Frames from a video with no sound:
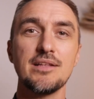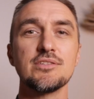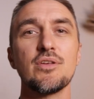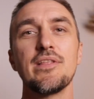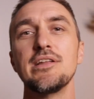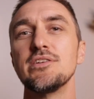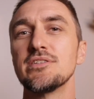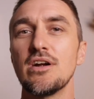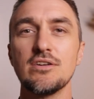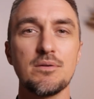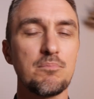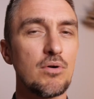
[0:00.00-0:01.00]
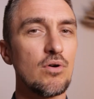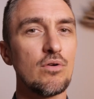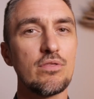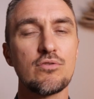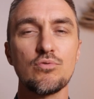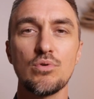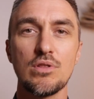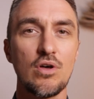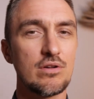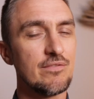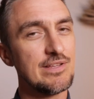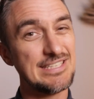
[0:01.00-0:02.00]
And so then you start to burn through a
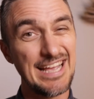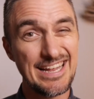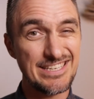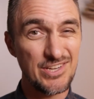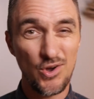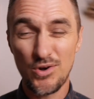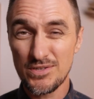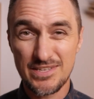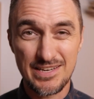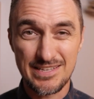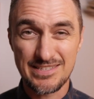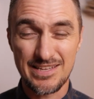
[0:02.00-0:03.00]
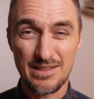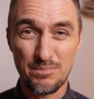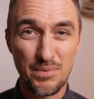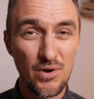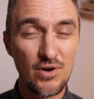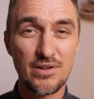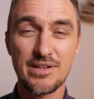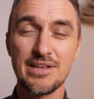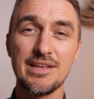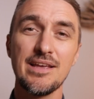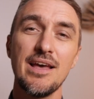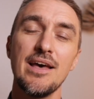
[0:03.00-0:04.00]
lot of these antioxidants in the
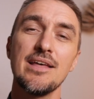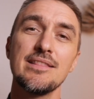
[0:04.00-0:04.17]
body,